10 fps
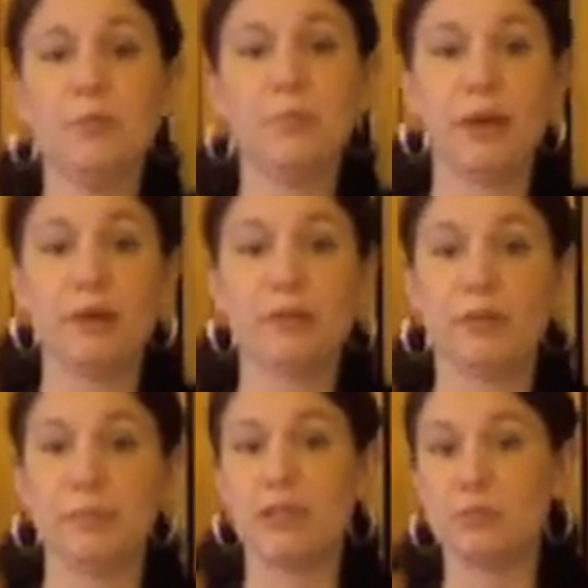But
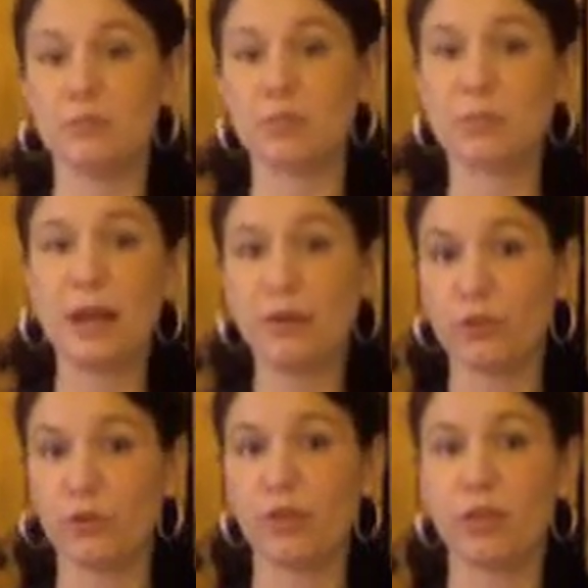because it was in
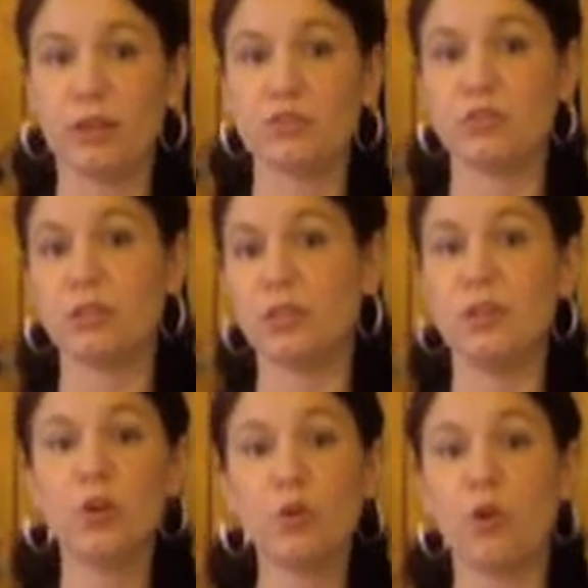powder, unless you did
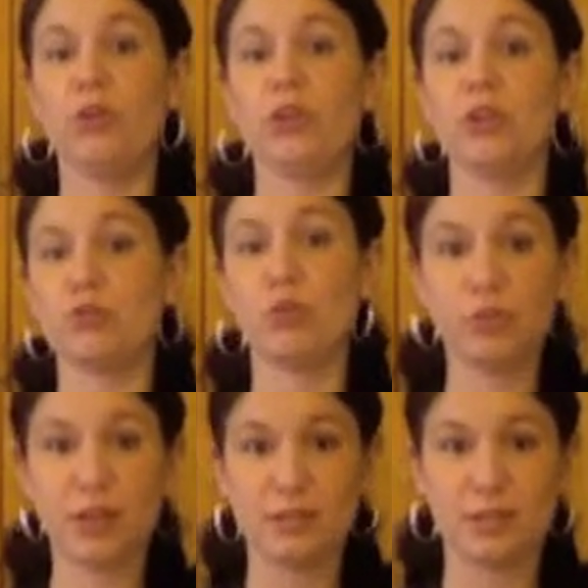quality control
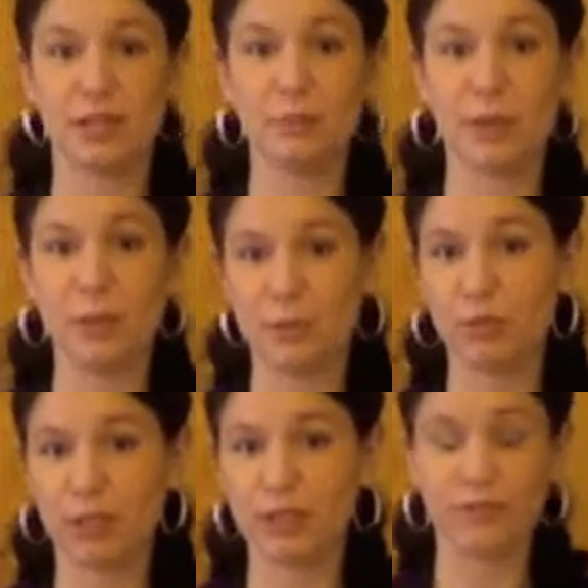testing, it might be
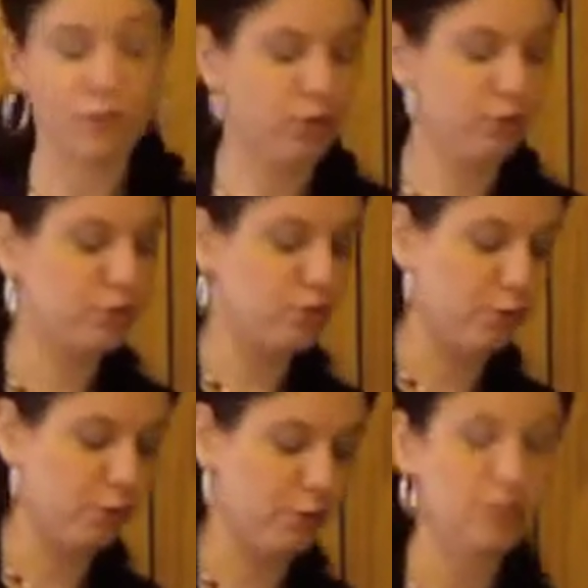really difficult to
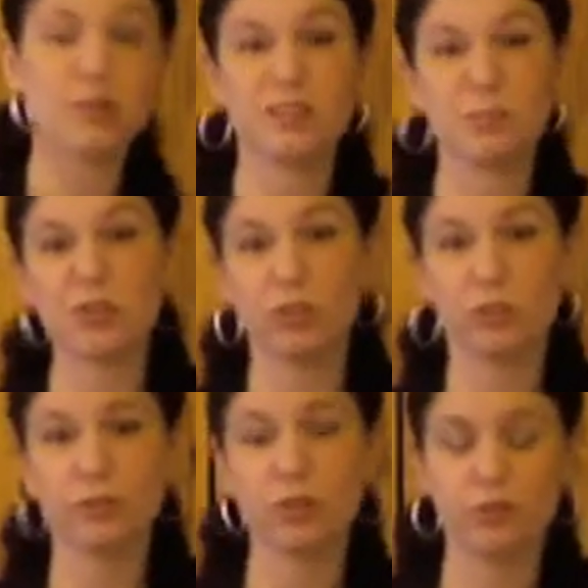do, and especially
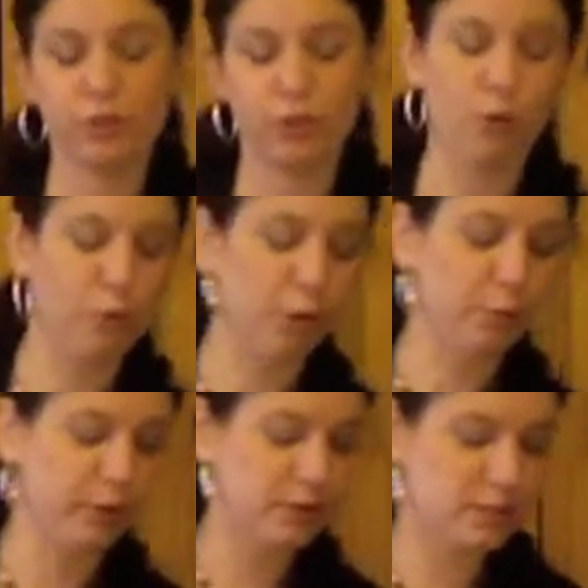difficult for the home
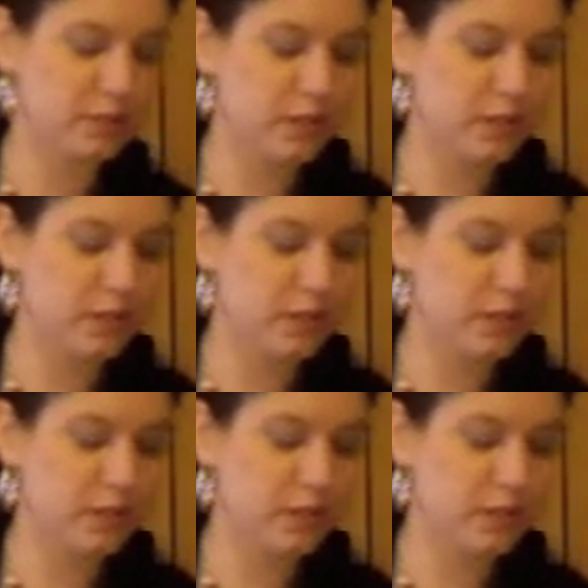herbalist.